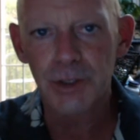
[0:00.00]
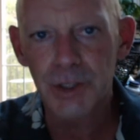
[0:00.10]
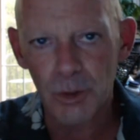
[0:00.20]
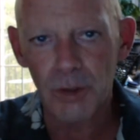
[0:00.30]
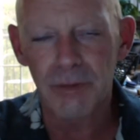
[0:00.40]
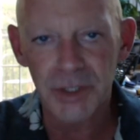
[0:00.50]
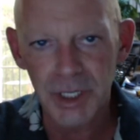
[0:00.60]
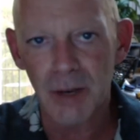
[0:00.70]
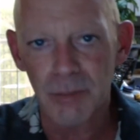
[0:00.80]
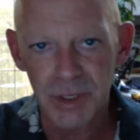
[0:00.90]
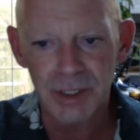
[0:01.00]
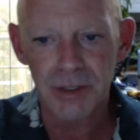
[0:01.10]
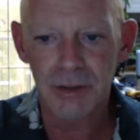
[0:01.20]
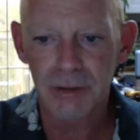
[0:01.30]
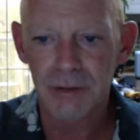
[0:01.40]
sort of
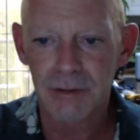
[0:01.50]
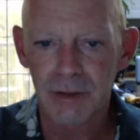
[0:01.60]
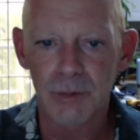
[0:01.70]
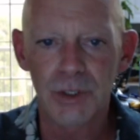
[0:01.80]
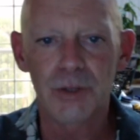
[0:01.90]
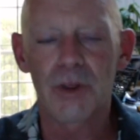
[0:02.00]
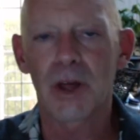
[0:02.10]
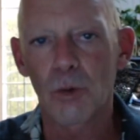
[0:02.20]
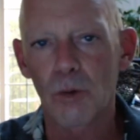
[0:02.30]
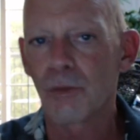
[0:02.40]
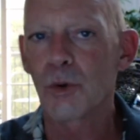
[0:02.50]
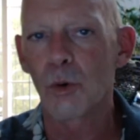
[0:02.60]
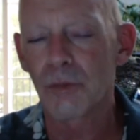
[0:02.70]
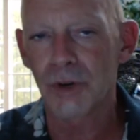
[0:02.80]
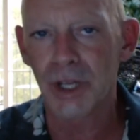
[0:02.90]
attempts, and we do that over and
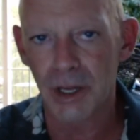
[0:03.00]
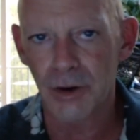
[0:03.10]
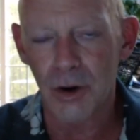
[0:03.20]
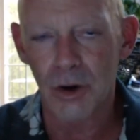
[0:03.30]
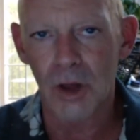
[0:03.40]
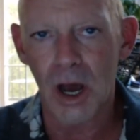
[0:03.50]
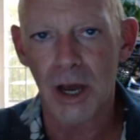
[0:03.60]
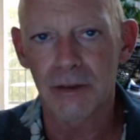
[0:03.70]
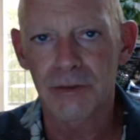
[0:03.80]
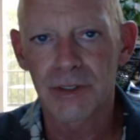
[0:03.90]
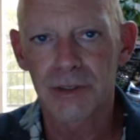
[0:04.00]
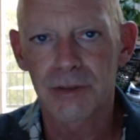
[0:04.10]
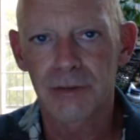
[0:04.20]
over again in our lives.